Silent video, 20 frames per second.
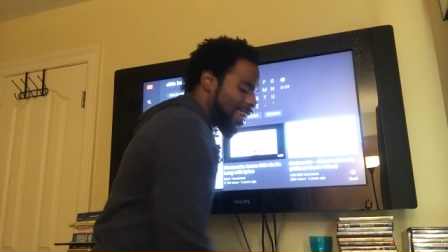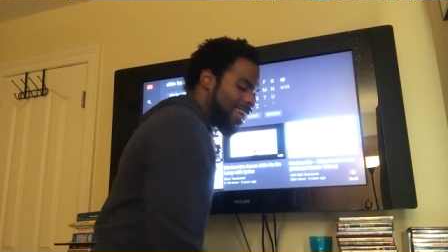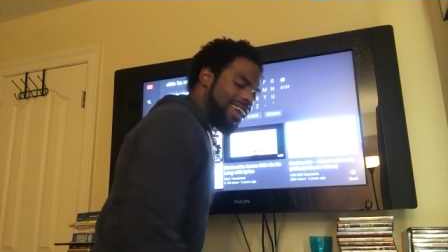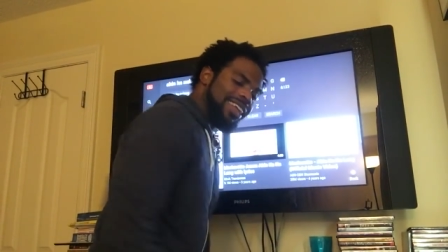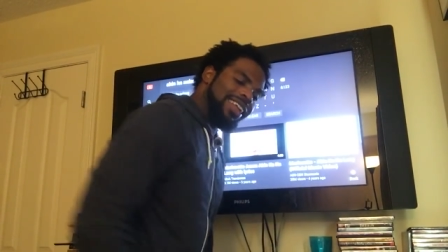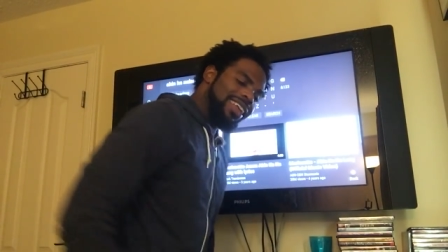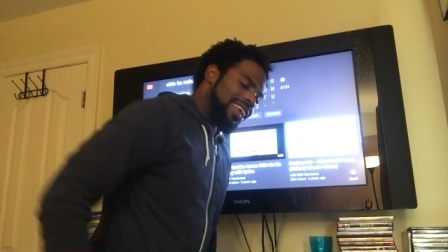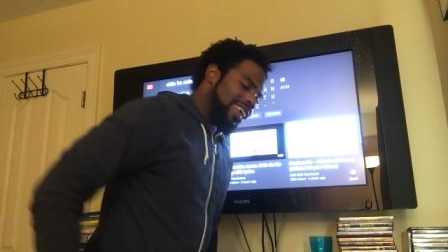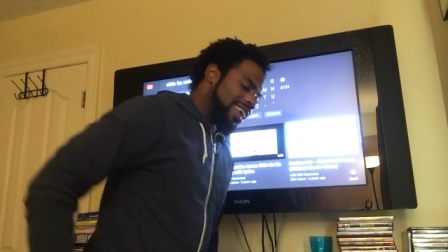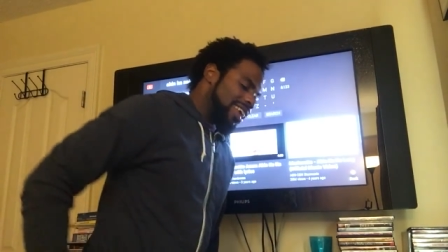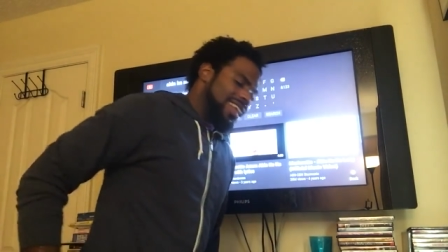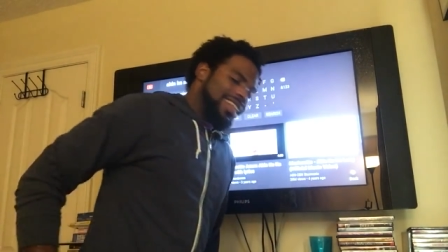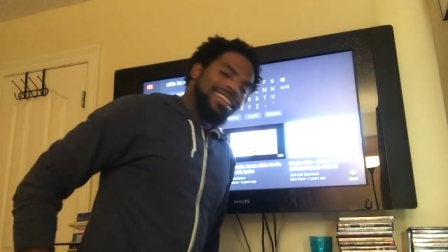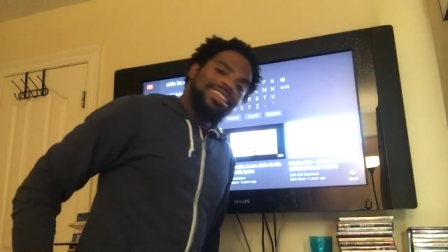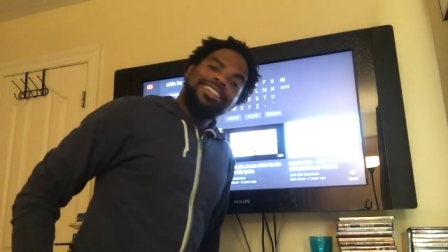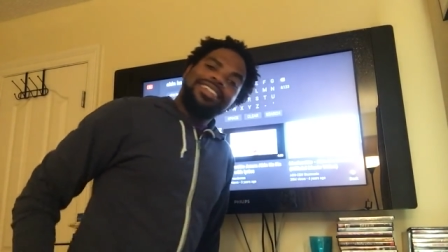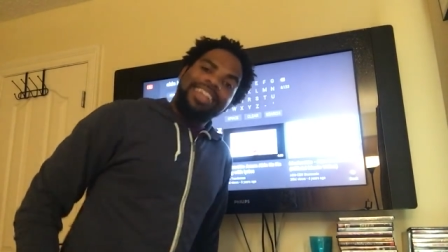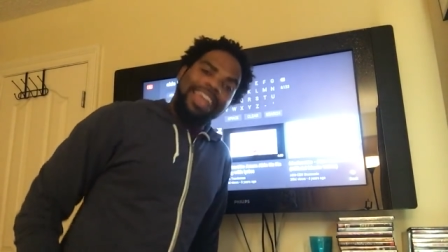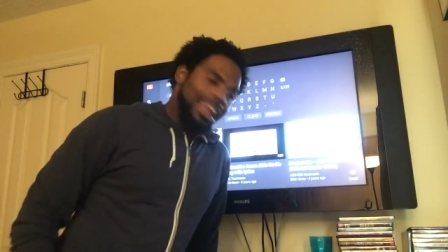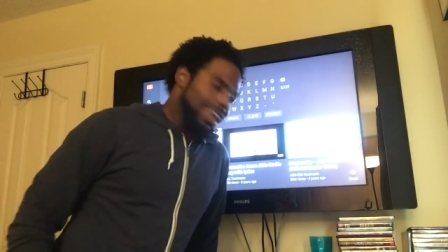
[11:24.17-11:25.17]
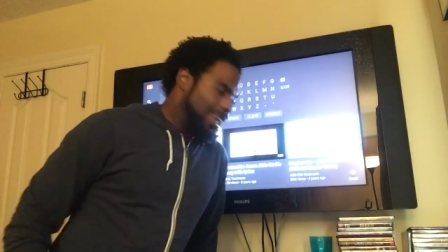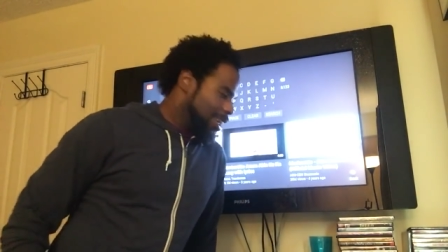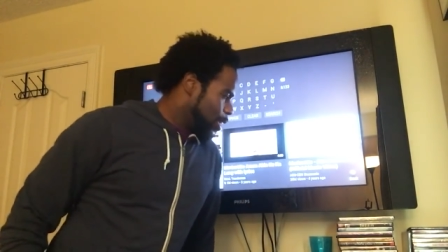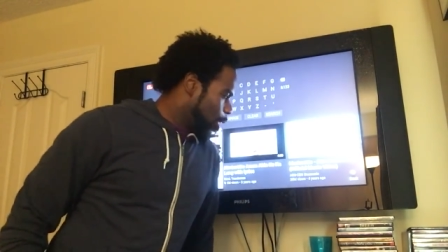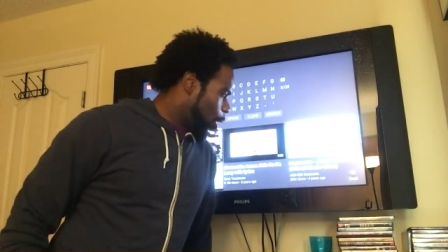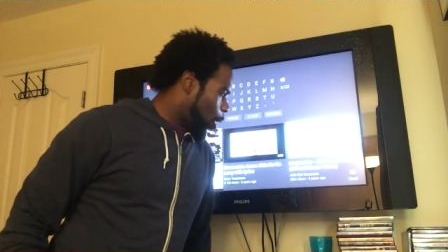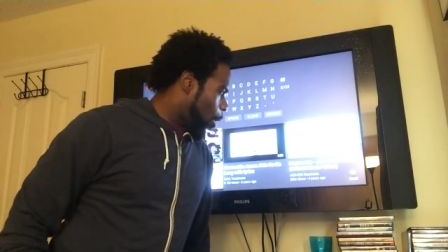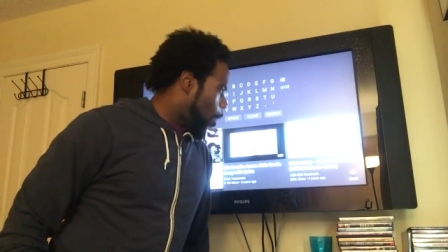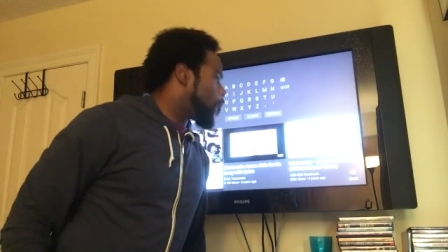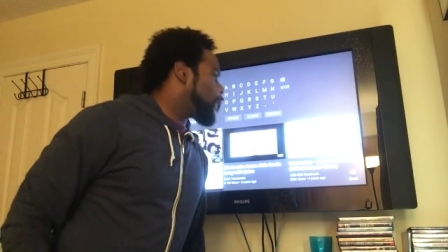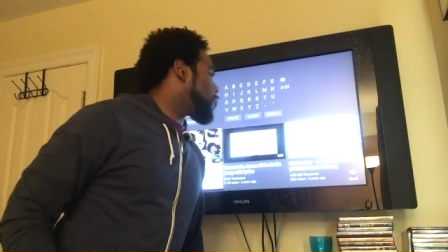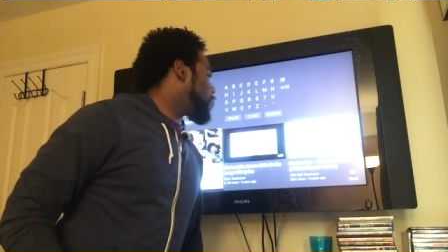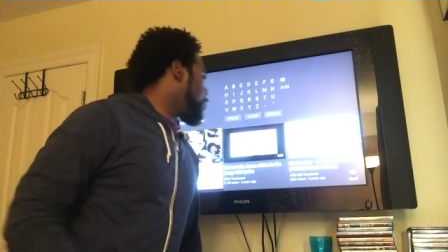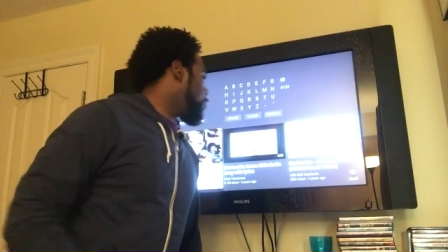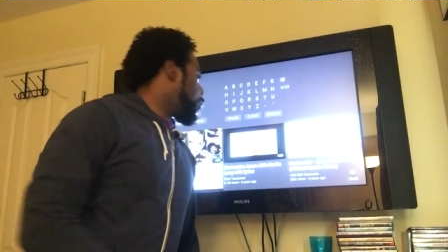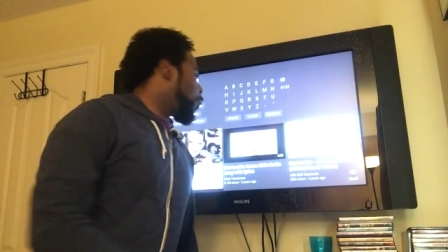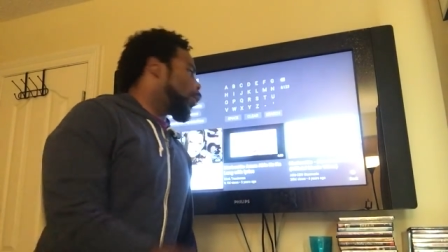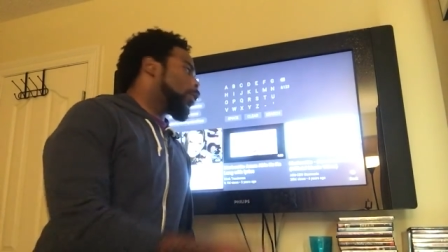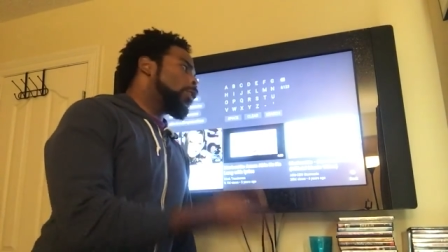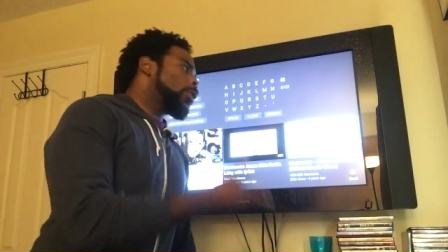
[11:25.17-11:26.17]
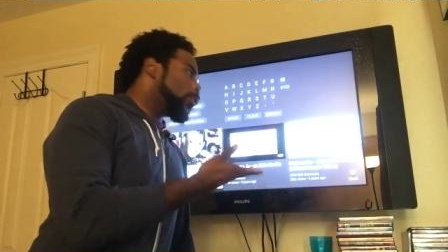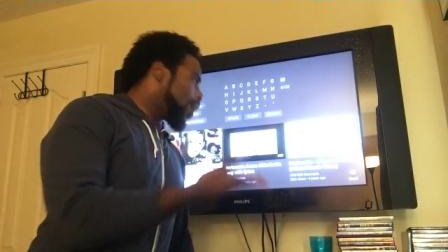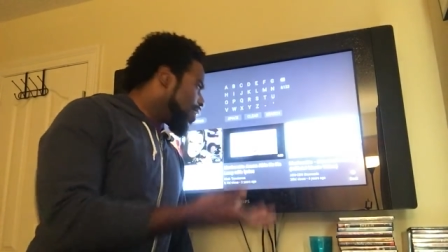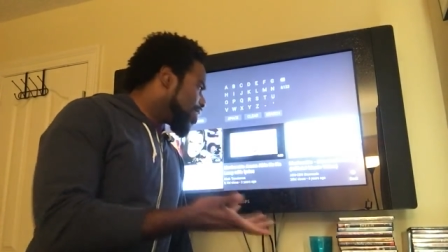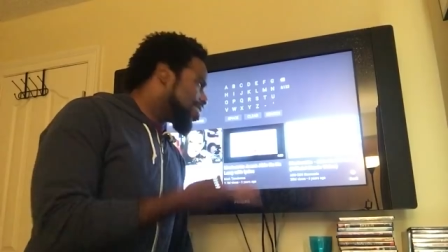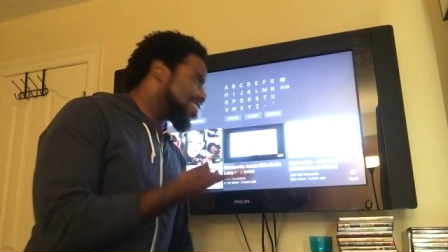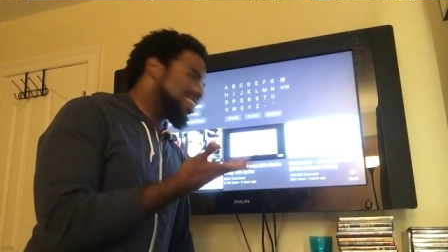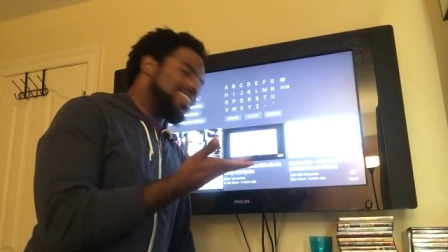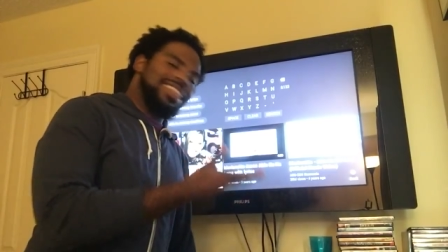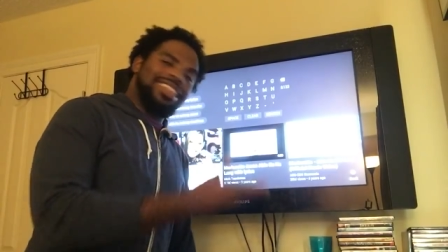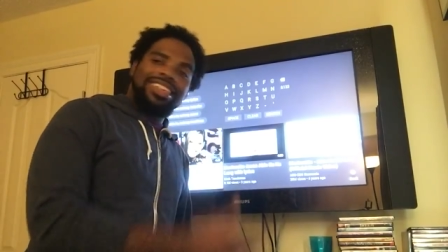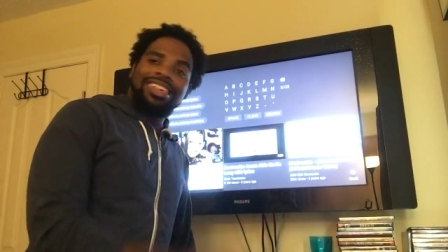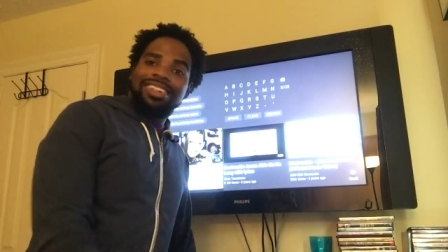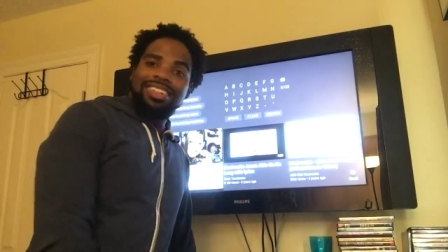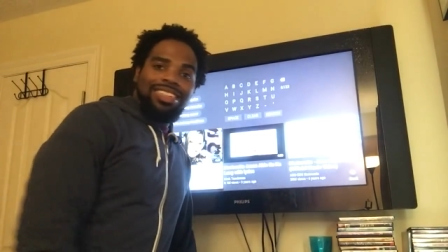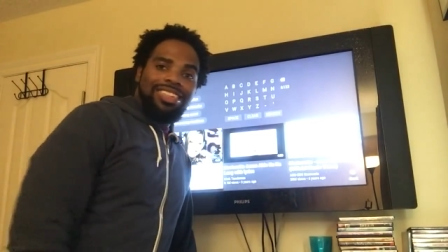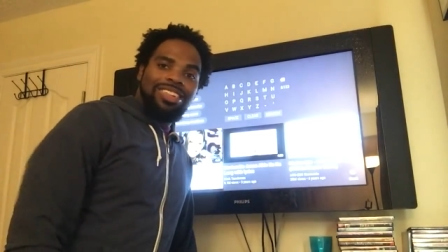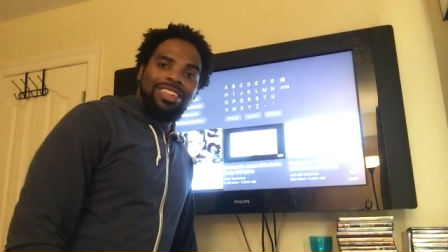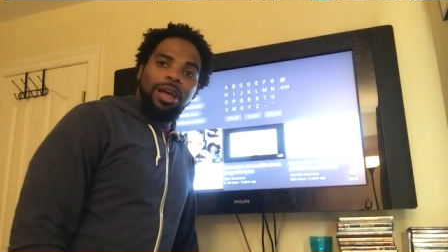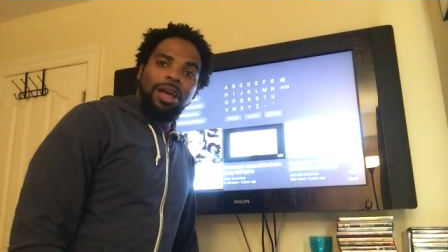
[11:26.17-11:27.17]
And thank y'all for requesting this.